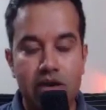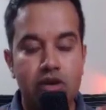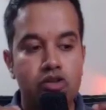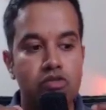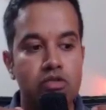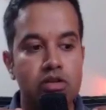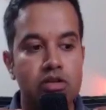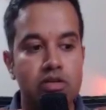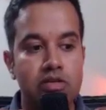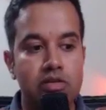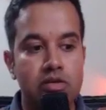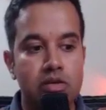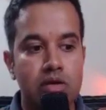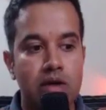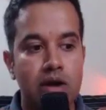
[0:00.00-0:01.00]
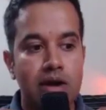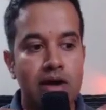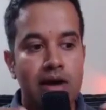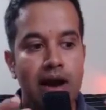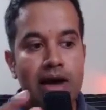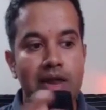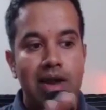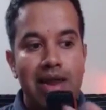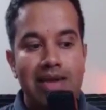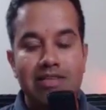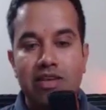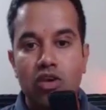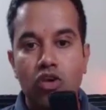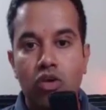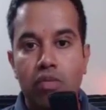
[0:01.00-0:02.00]
towards analyzing
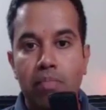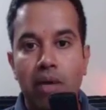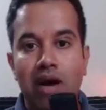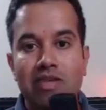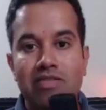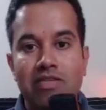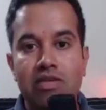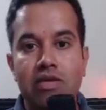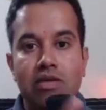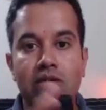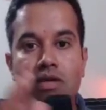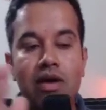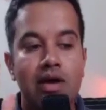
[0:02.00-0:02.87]
your past year,